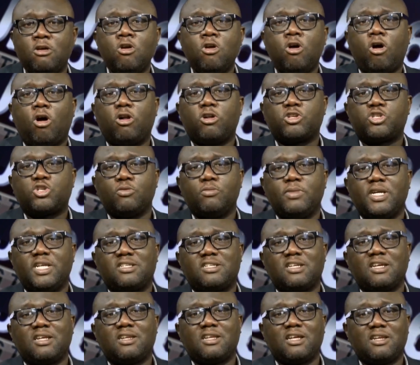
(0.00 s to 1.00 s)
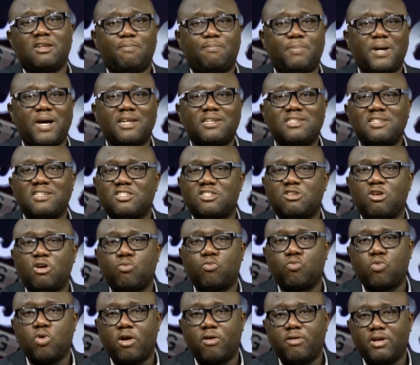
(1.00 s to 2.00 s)
also maintained that the party is not
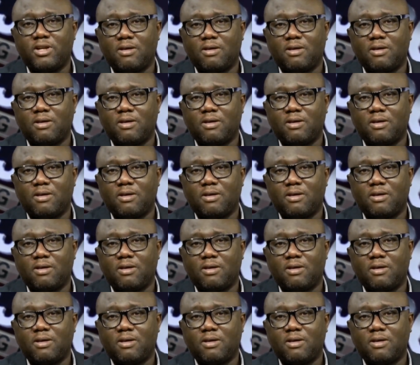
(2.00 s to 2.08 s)
worried